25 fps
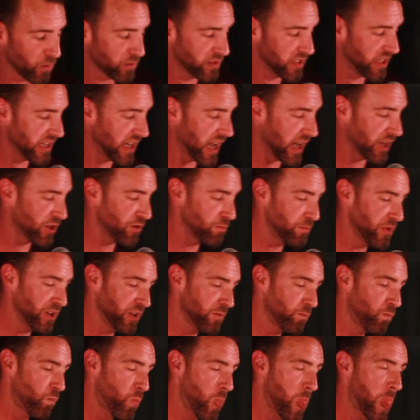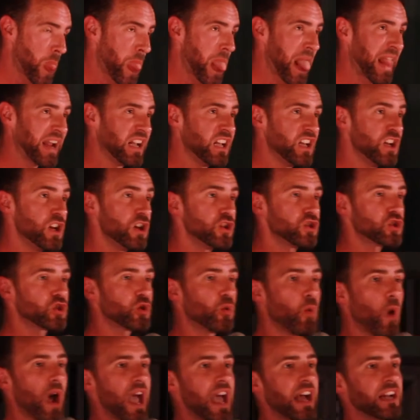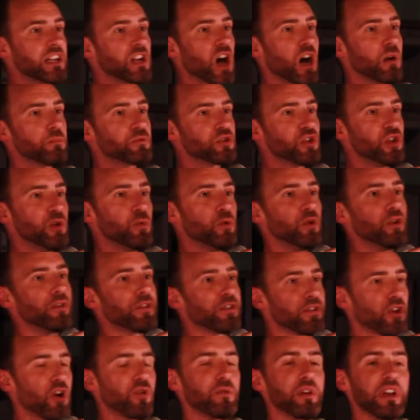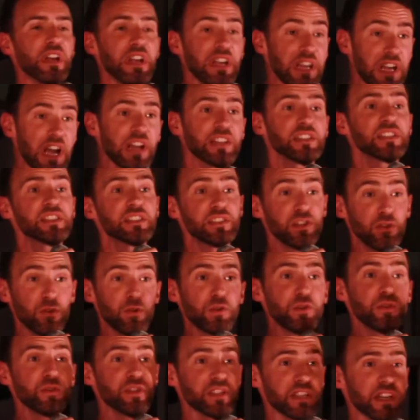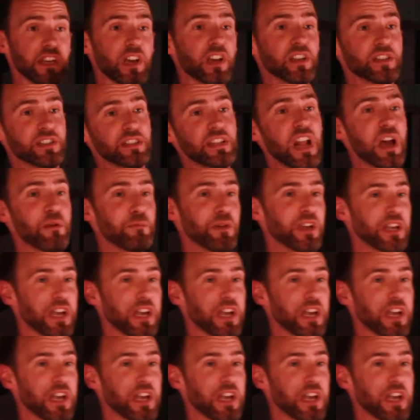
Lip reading: old Tiananmen, squared up to authority, and still you see her slam